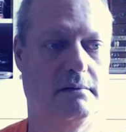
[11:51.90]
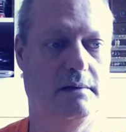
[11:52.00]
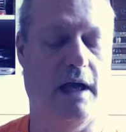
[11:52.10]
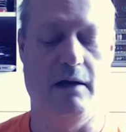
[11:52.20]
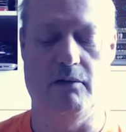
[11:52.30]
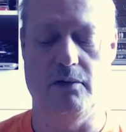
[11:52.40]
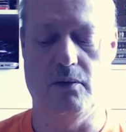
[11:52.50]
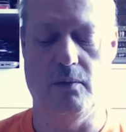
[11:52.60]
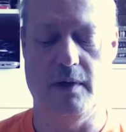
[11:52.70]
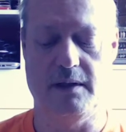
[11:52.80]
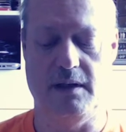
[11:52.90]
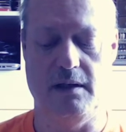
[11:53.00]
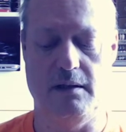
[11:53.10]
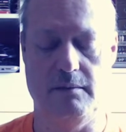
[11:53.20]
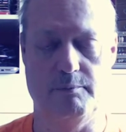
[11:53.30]
I don't know what
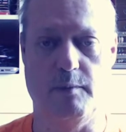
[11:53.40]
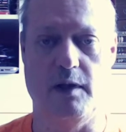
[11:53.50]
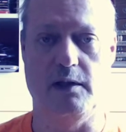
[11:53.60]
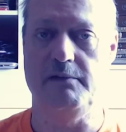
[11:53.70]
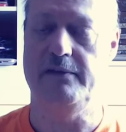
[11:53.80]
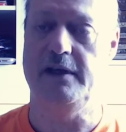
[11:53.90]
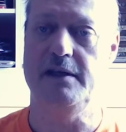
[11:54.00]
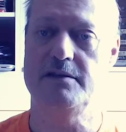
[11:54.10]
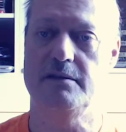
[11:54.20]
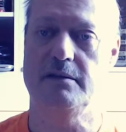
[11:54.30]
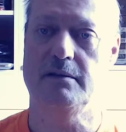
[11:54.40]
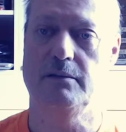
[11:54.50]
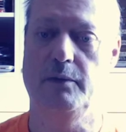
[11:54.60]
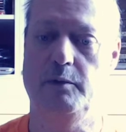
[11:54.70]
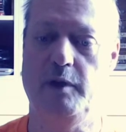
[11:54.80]
the monthly fees
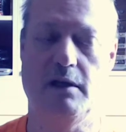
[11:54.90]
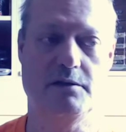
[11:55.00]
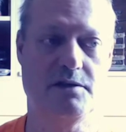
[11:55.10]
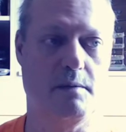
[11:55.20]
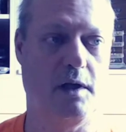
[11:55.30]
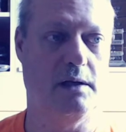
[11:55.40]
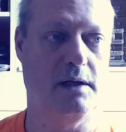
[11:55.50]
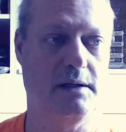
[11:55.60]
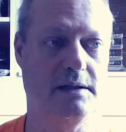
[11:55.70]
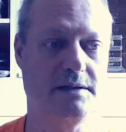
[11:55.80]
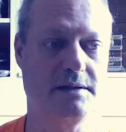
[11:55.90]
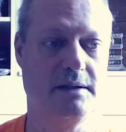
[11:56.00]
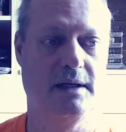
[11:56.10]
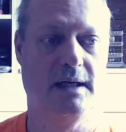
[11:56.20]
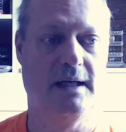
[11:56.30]
would be on something like this.
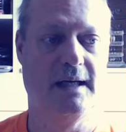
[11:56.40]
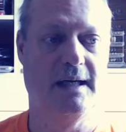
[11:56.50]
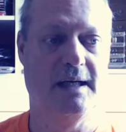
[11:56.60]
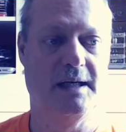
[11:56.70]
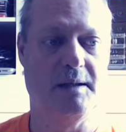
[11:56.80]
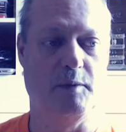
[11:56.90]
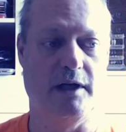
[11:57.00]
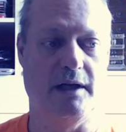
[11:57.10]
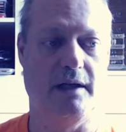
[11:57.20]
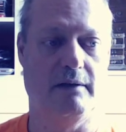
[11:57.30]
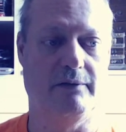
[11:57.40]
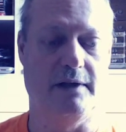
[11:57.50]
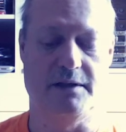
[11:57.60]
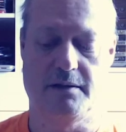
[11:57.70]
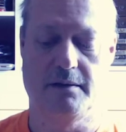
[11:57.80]
But if
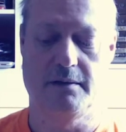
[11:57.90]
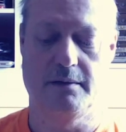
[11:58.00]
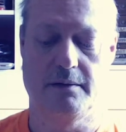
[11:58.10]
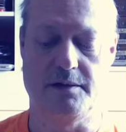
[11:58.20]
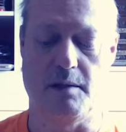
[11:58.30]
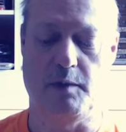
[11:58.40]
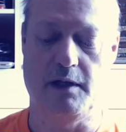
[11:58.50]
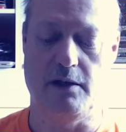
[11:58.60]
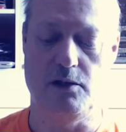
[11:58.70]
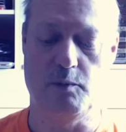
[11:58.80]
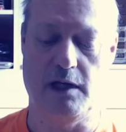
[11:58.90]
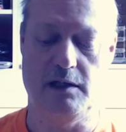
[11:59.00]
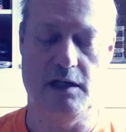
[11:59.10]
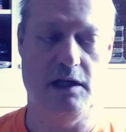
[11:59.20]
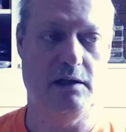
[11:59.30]
it's something that you might
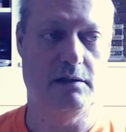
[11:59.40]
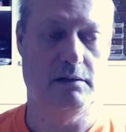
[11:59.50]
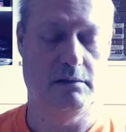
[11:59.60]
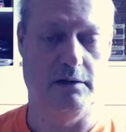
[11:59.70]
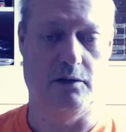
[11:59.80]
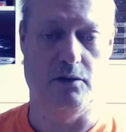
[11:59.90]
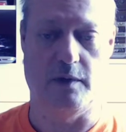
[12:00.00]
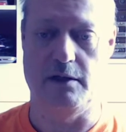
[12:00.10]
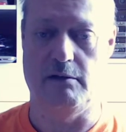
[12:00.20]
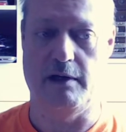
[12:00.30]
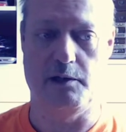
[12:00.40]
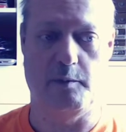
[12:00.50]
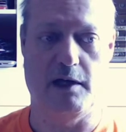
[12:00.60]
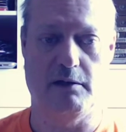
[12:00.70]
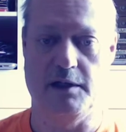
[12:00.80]
need, you know, while you're out and
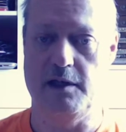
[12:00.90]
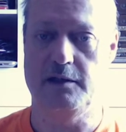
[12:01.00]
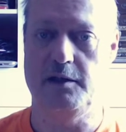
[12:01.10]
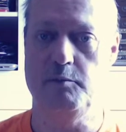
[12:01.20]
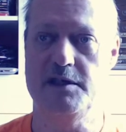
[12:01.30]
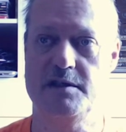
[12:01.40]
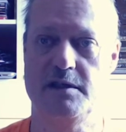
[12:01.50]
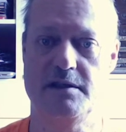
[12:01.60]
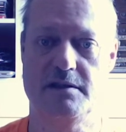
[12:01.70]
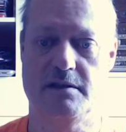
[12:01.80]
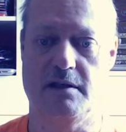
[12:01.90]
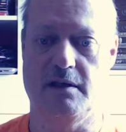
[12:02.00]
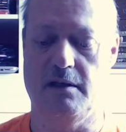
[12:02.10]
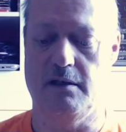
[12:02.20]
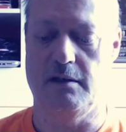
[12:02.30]
about conducting business,
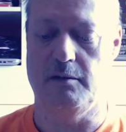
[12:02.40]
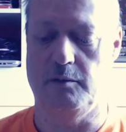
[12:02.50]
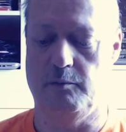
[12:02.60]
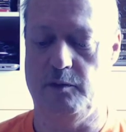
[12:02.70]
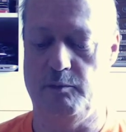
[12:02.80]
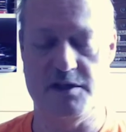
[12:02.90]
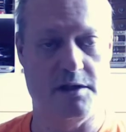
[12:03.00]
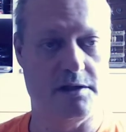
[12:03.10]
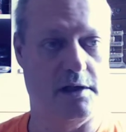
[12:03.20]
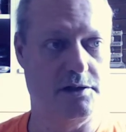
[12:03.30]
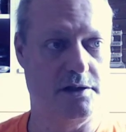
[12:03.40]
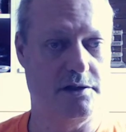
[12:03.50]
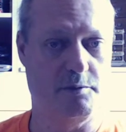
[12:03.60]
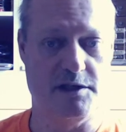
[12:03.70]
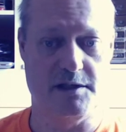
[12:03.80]
business
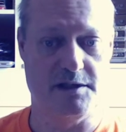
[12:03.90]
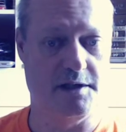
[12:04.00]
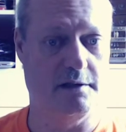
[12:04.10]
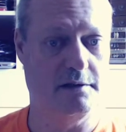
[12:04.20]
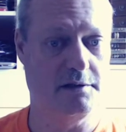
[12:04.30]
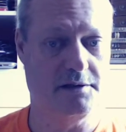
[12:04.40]
lunches, business dinners,